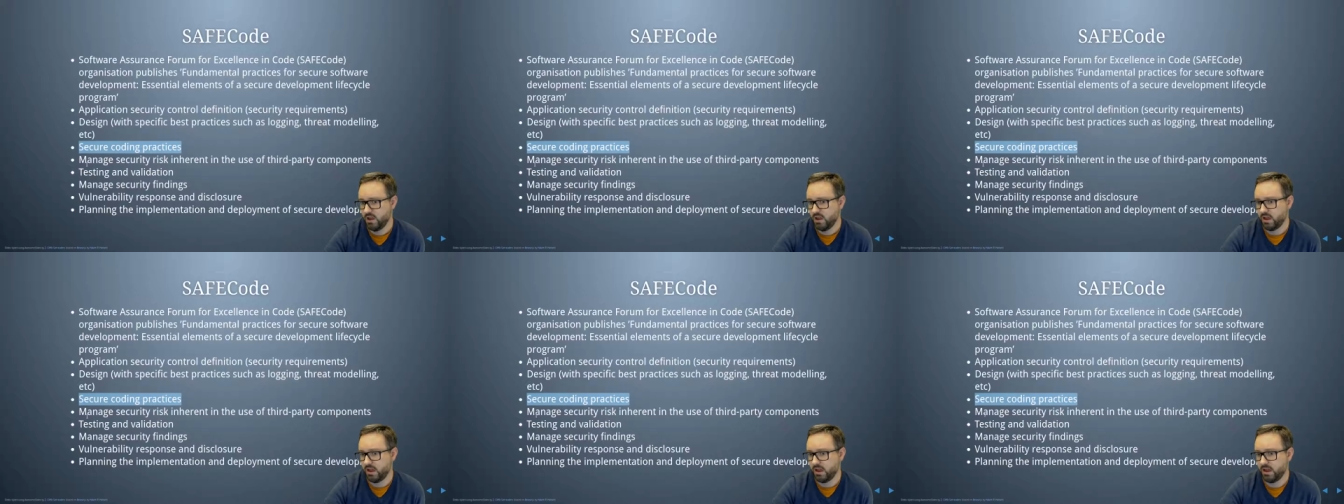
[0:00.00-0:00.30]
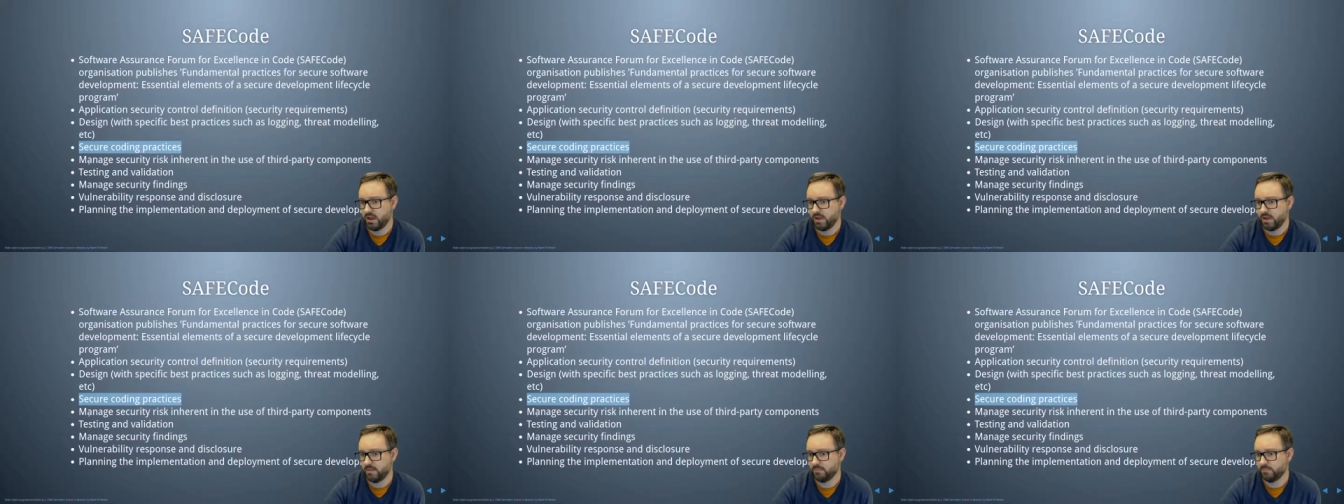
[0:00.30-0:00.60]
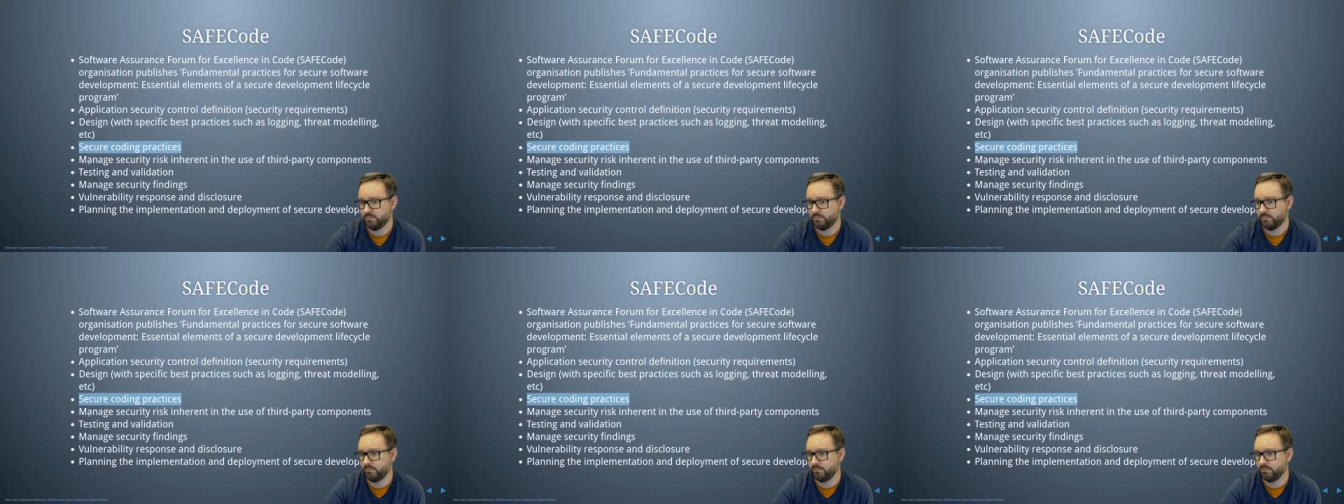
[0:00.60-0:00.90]
Um,
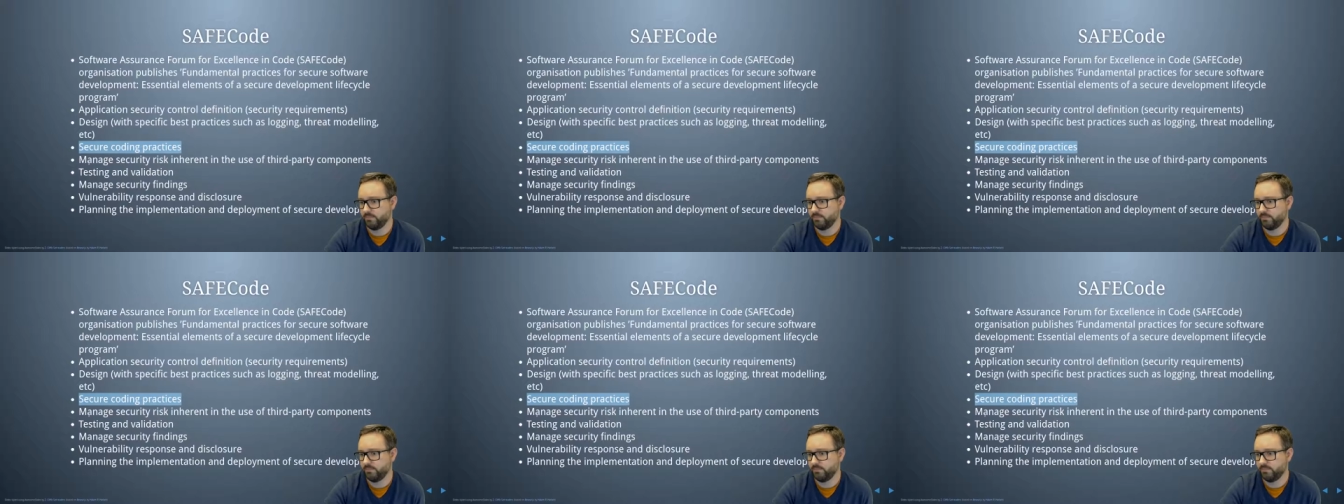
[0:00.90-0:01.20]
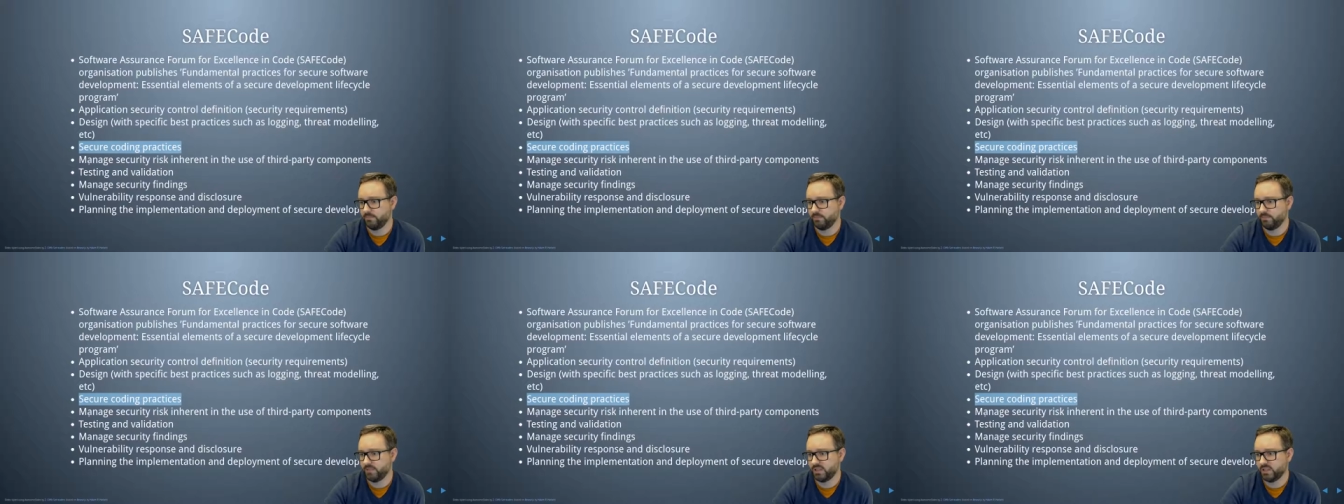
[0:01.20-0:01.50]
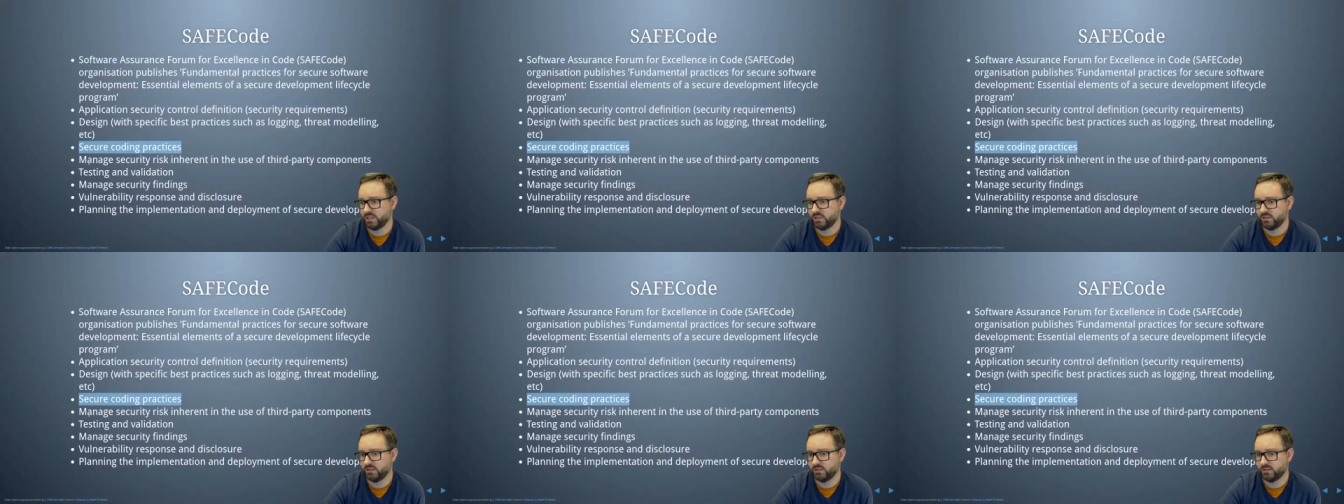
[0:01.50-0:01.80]

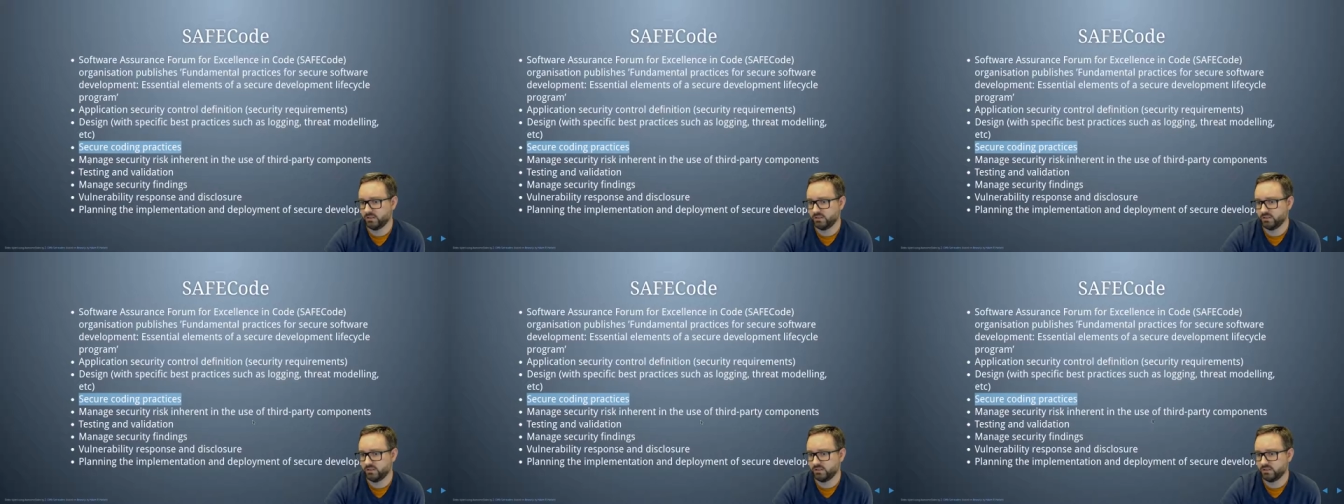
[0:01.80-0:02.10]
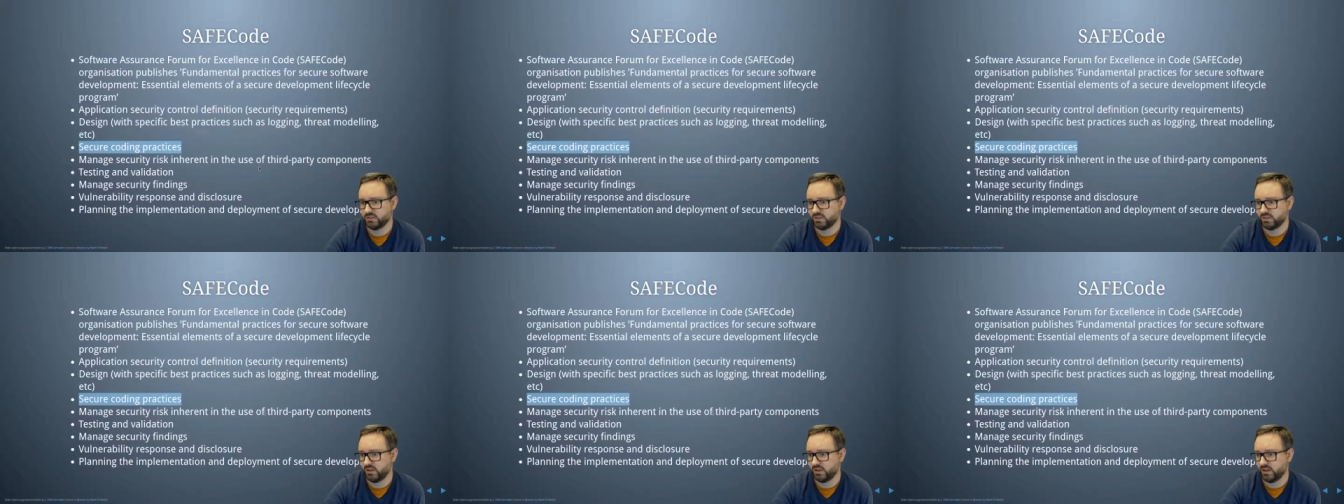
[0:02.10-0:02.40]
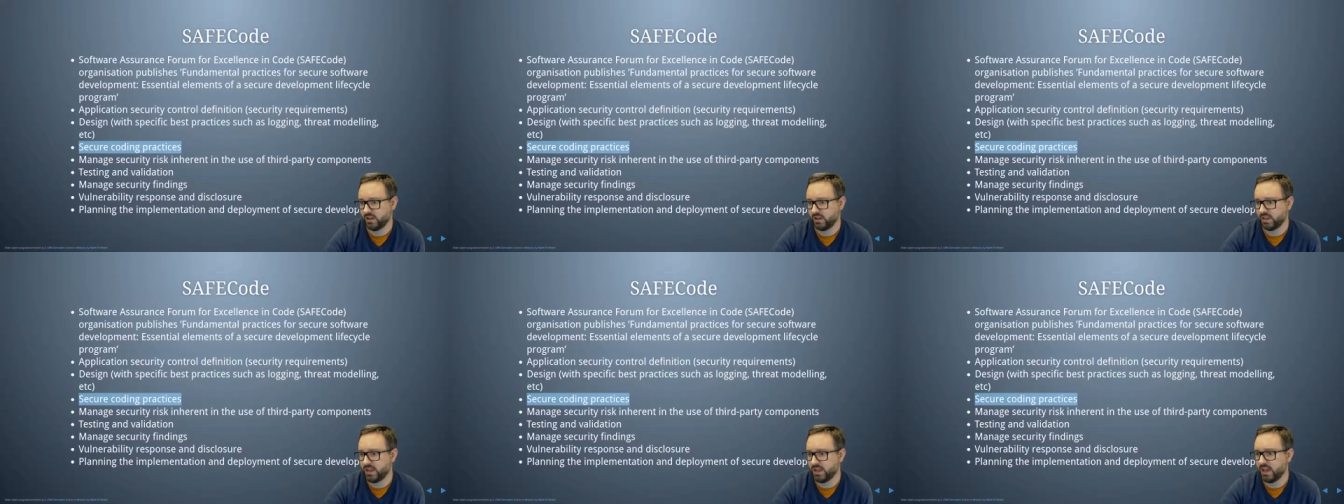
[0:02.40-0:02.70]
so
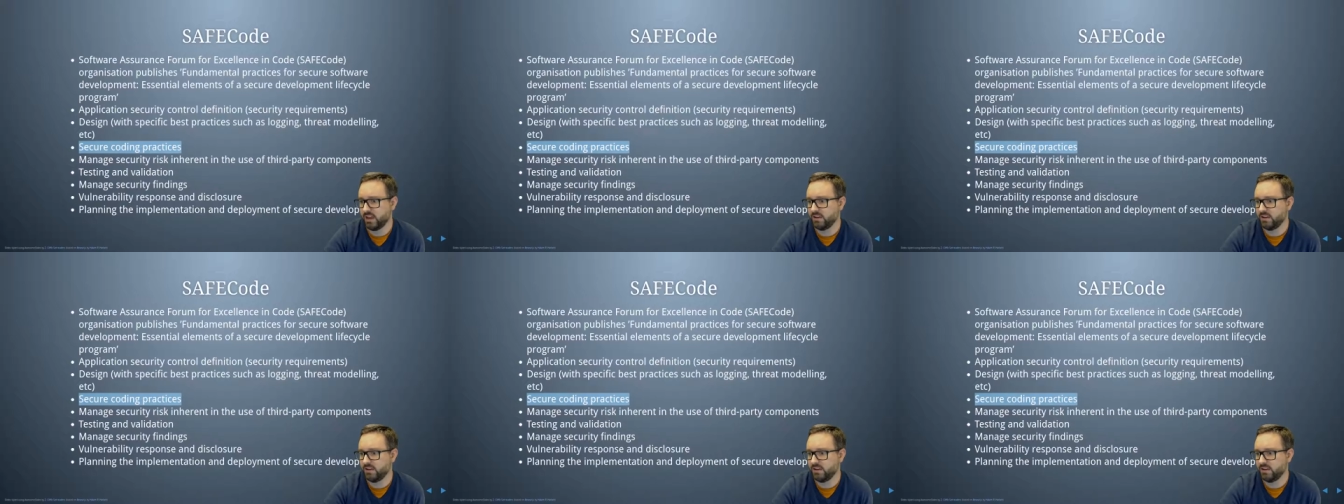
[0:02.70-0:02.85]
again,